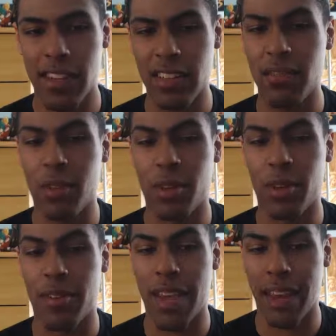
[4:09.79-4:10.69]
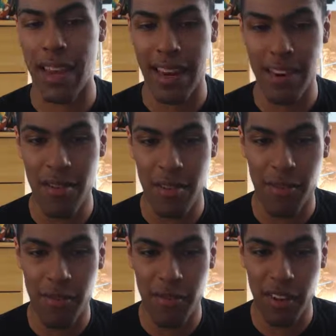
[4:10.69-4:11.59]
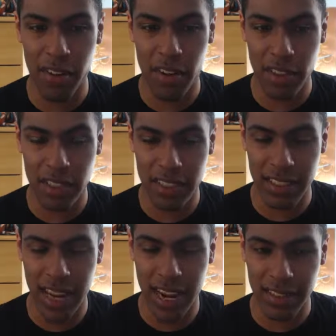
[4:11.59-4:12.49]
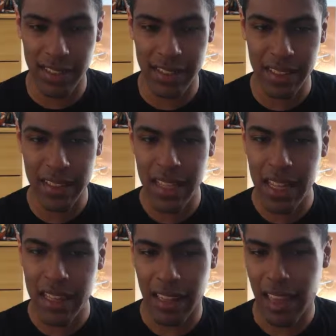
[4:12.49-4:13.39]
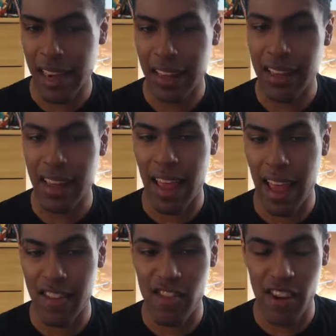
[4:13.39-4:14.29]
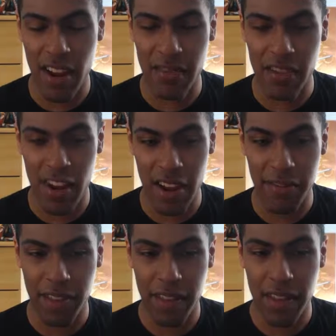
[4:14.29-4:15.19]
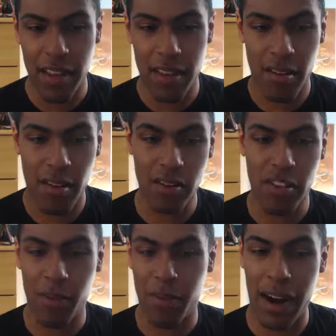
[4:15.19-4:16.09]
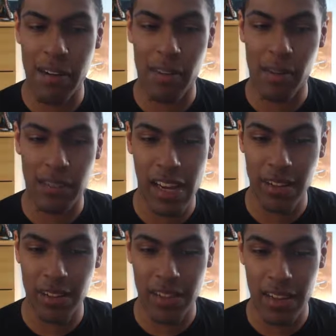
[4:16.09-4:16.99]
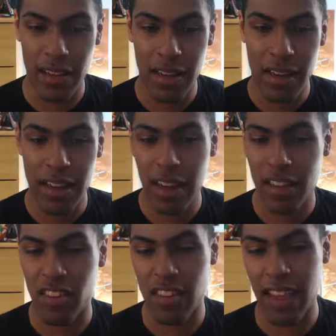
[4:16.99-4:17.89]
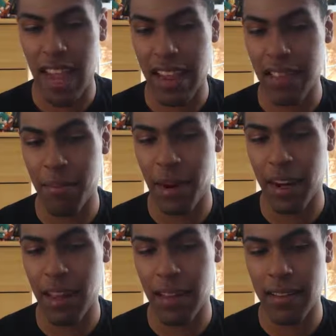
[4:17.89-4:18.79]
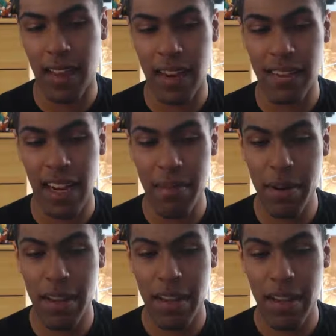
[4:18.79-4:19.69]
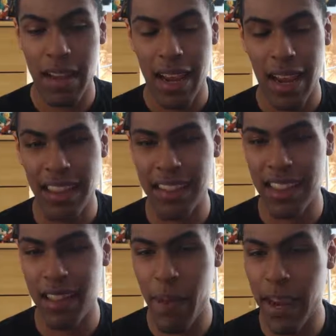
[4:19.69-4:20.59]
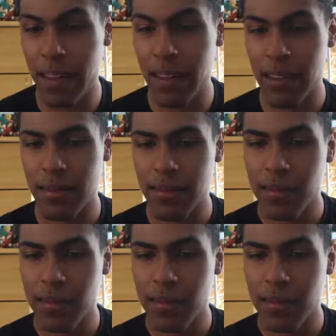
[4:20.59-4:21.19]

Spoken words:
Channel someone to a Shokugeki and you can fulfill your heart's desires. Now, lately, the head chef, they're all so proud of their hotel, you see. I just need to egg the bottom in the tiny bit. And they take the bait.